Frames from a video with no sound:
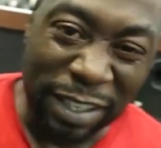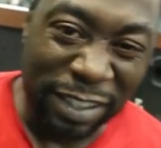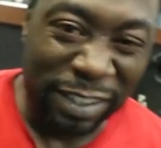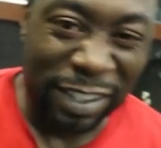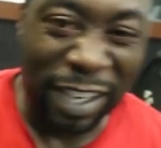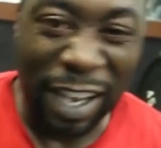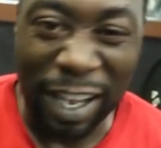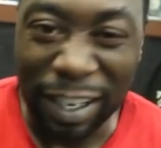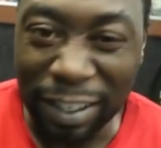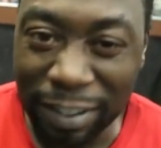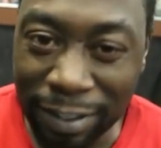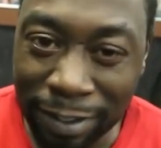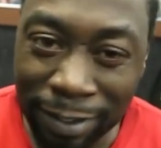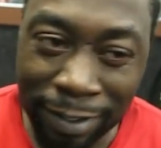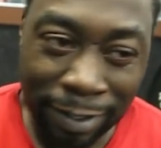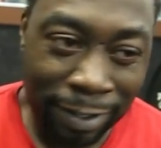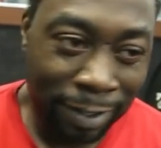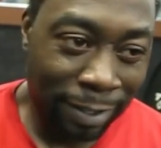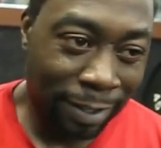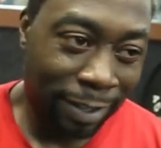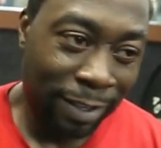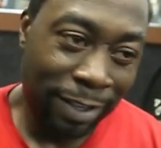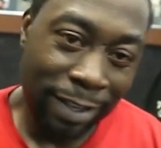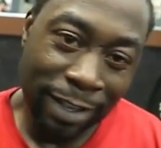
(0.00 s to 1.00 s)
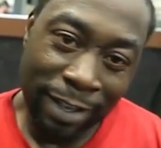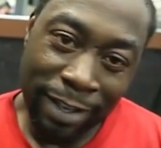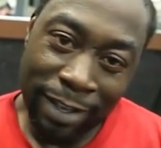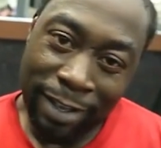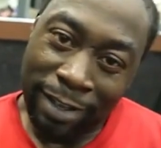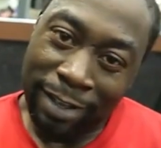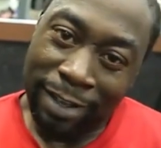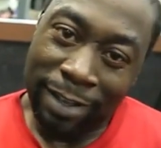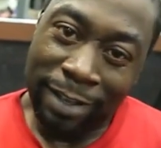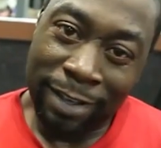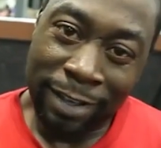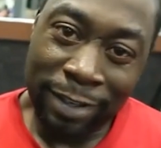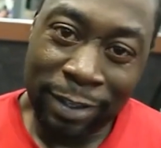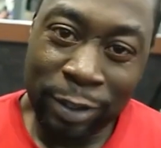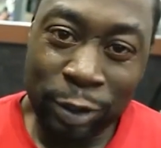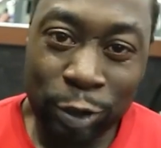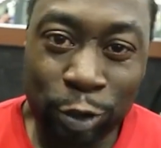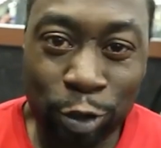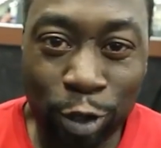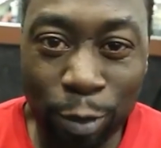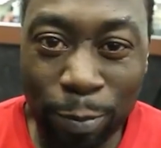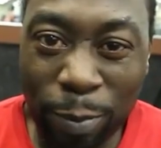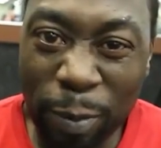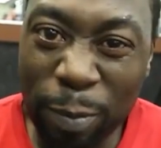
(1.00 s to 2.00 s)
Like
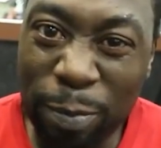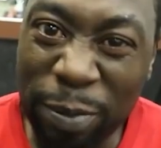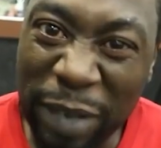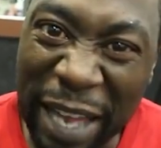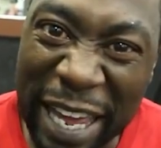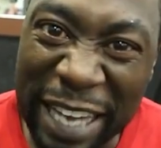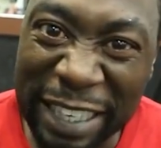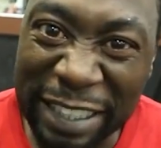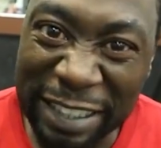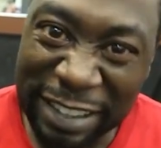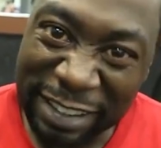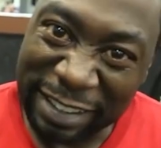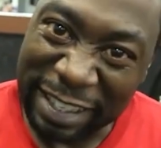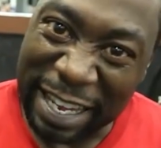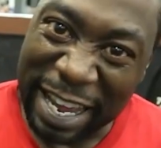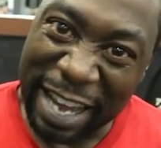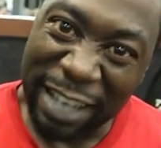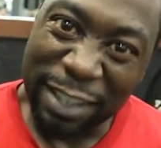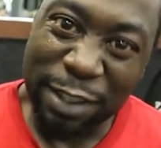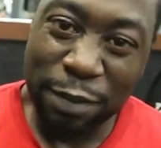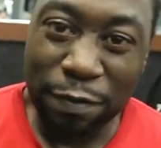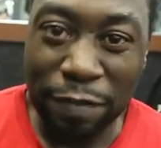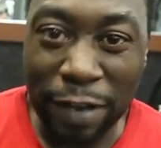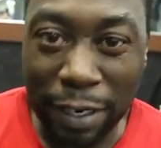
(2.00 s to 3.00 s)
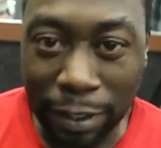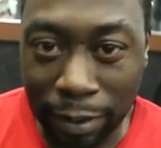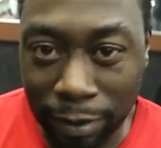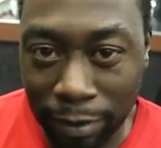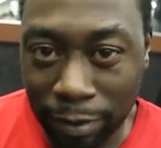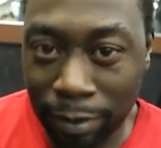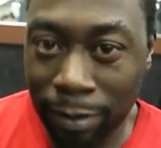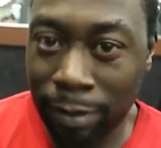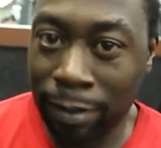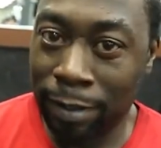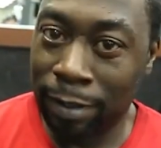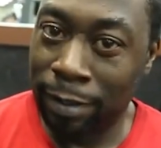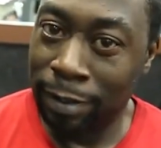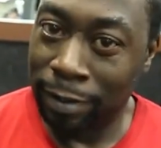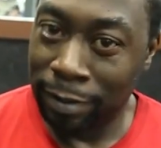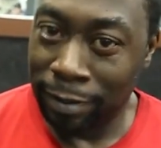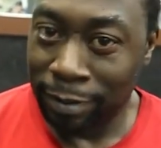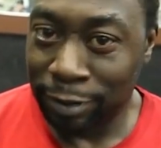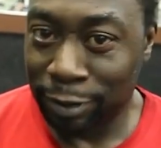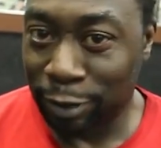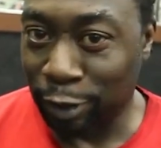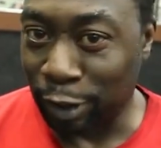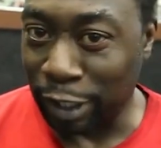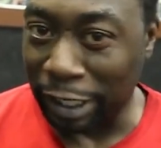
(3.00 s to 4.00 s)
triple blackness activated,
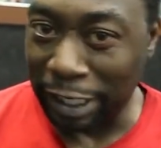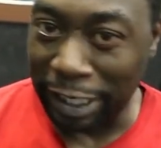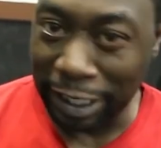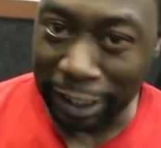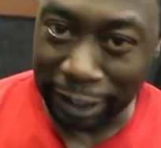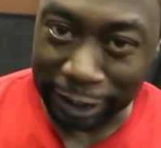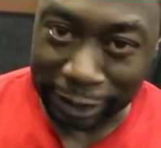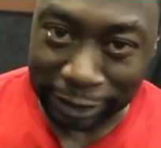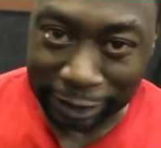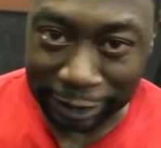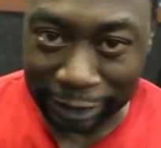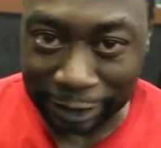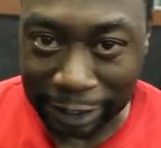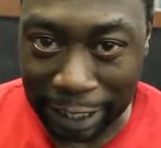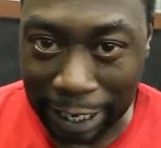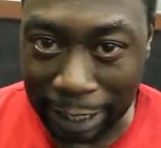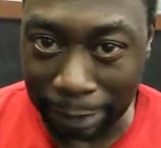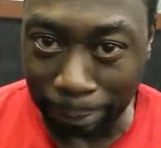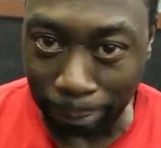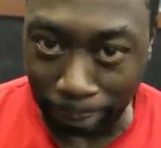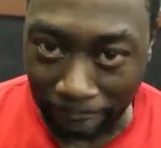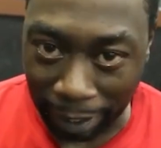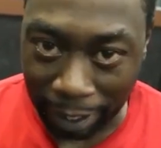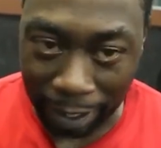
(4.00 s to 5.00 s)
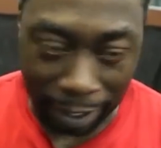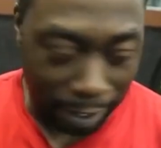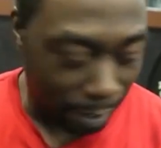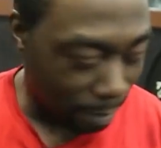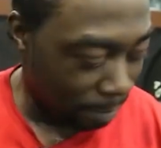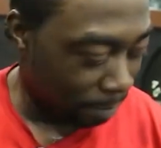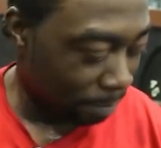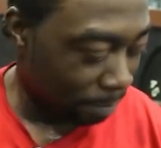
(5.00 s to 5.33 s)
so the heat is just like bam,